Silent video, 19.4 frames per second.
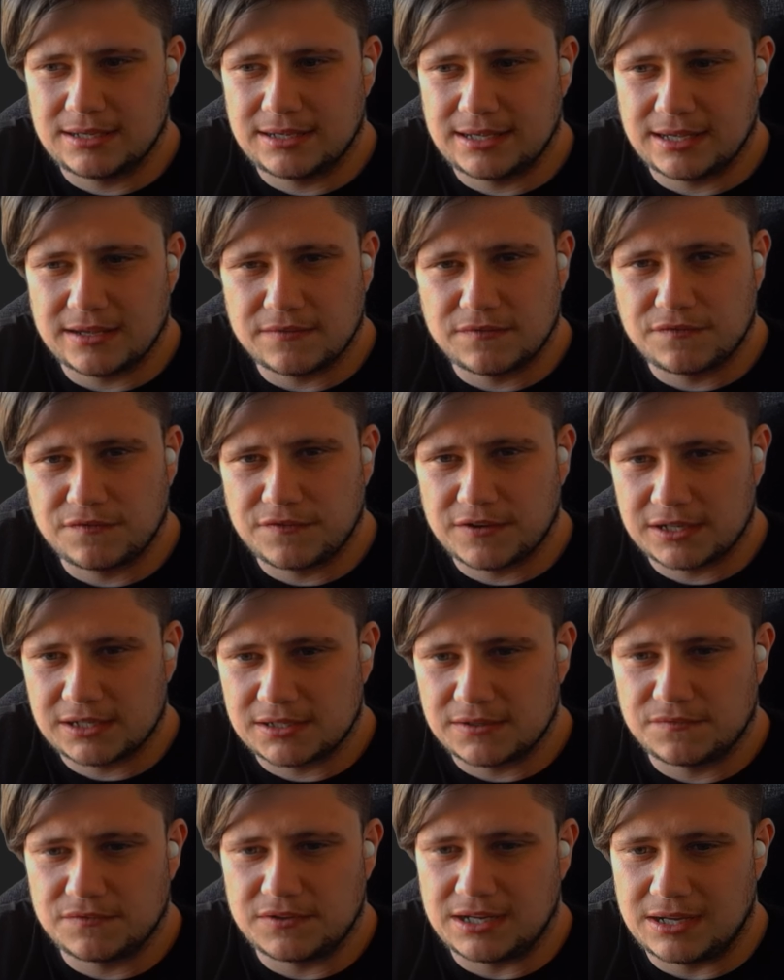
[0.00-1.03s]
get
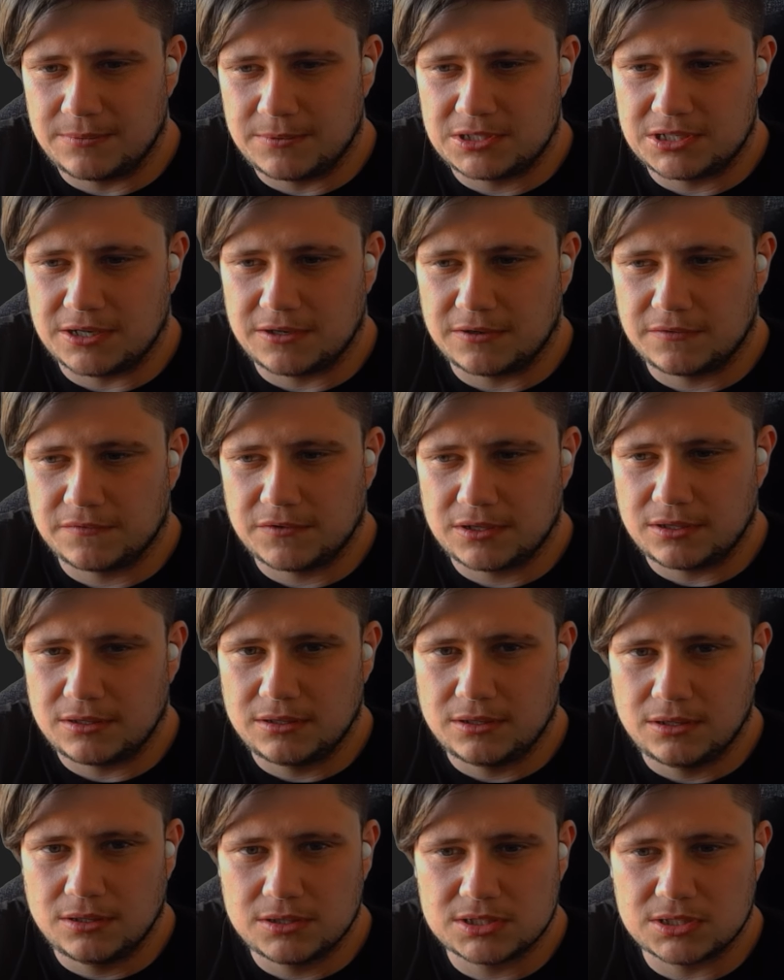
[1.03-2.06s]
effective damage out of
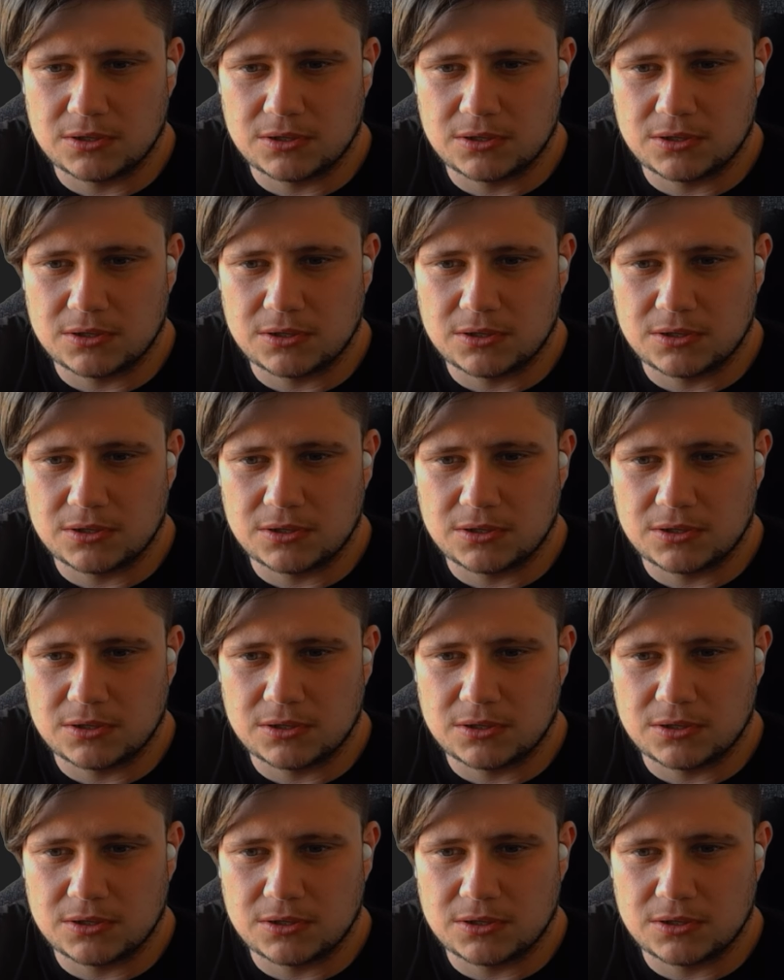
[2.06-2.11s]
it.